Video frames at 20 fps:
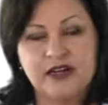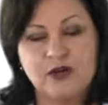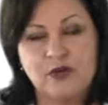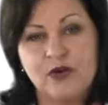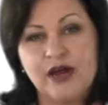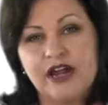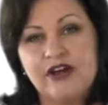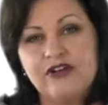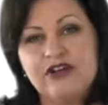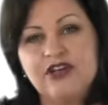
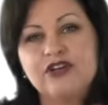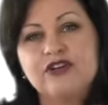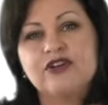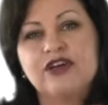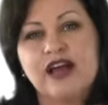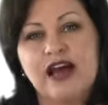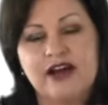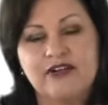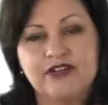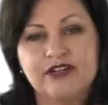Where are you
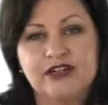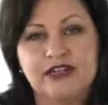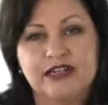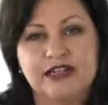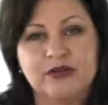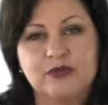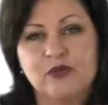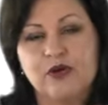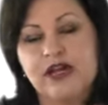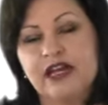
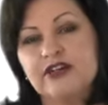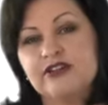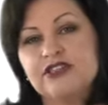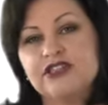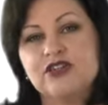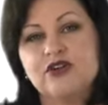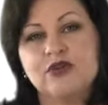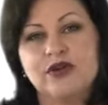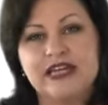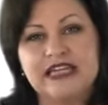currently? Where
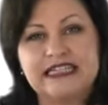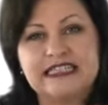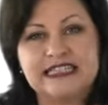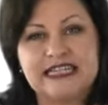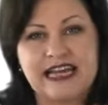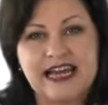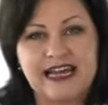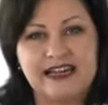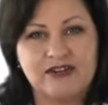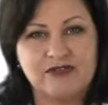is your
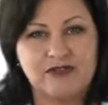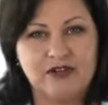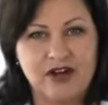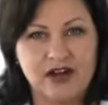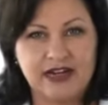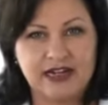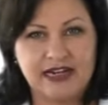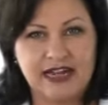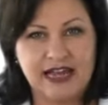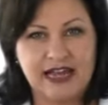indicator
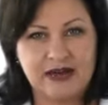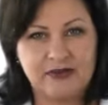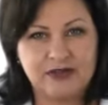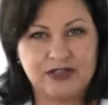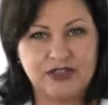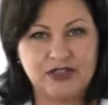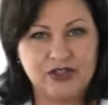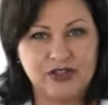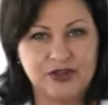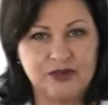right now
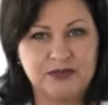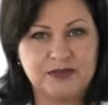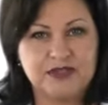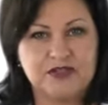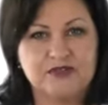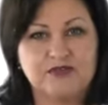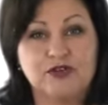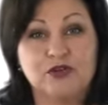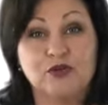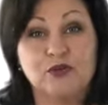in terms
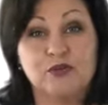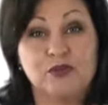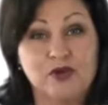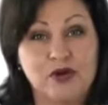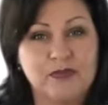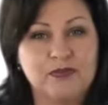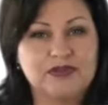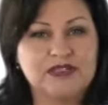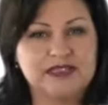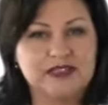of your
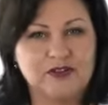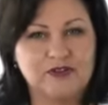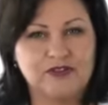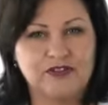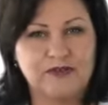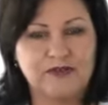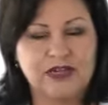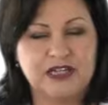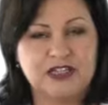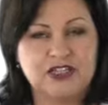proper
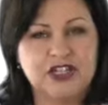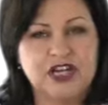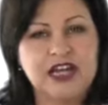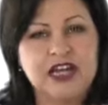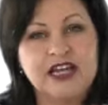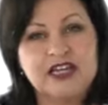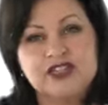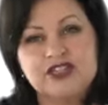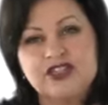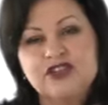self-image?
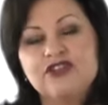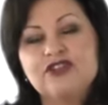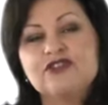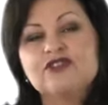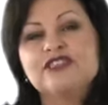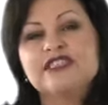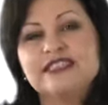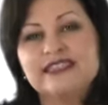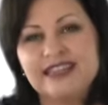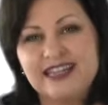Do
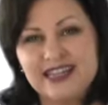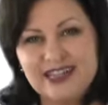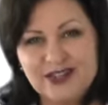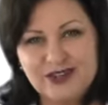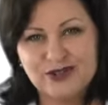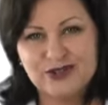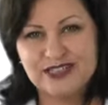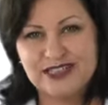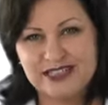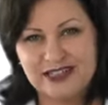you see
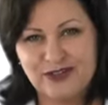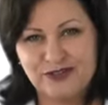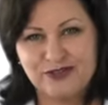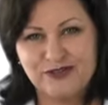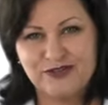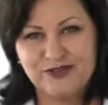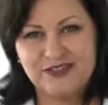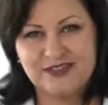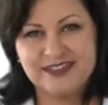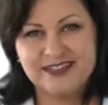
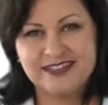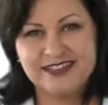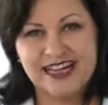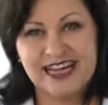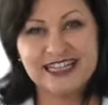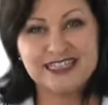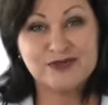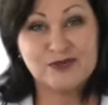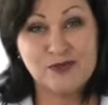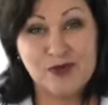yourself
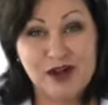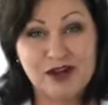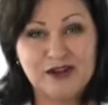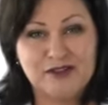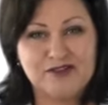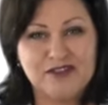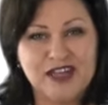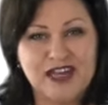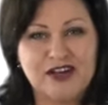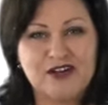as one
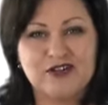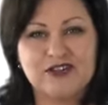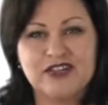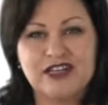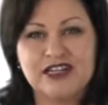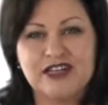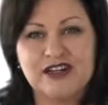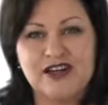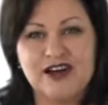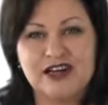of the
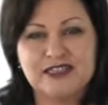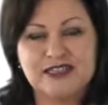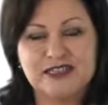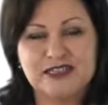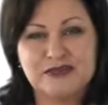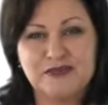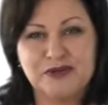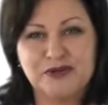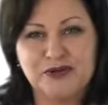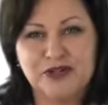healthy,
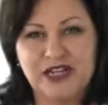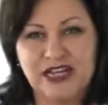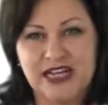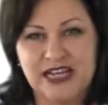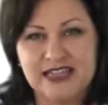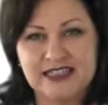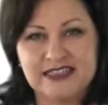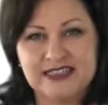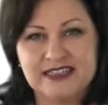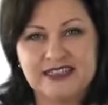enlightened
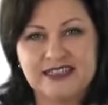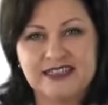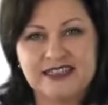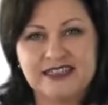millionaires?